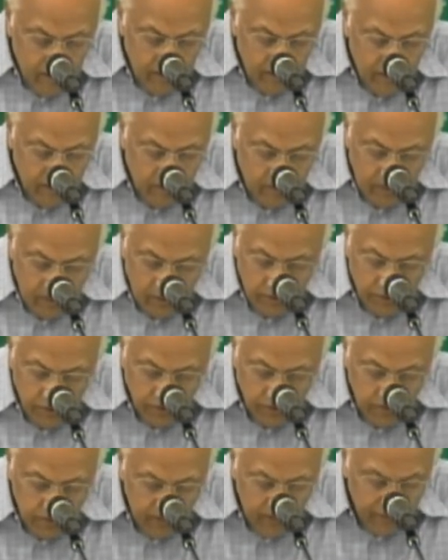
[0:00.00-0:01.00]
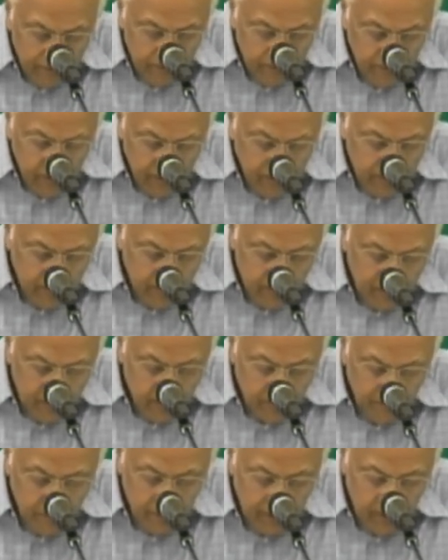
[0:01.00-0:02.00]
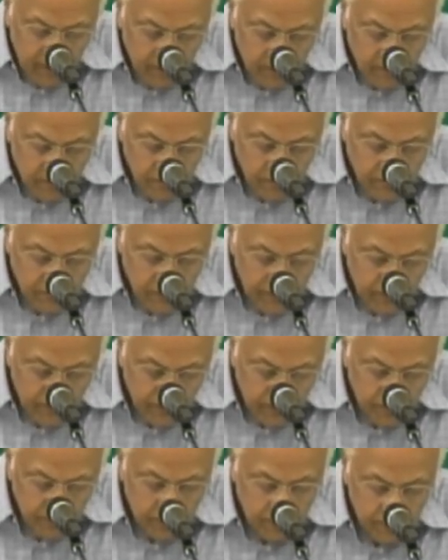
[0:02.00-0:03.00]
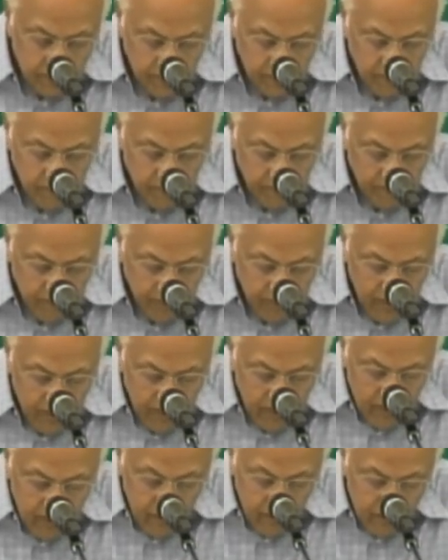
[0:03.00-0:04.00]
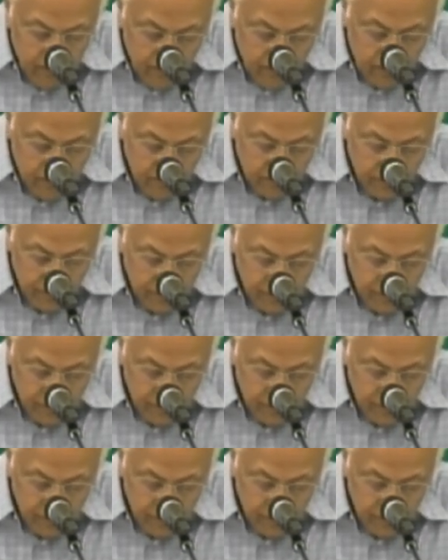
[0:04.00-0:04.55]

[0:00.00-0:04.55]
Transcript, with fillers: And then he saw everything that he had made, and it was very good. And that was the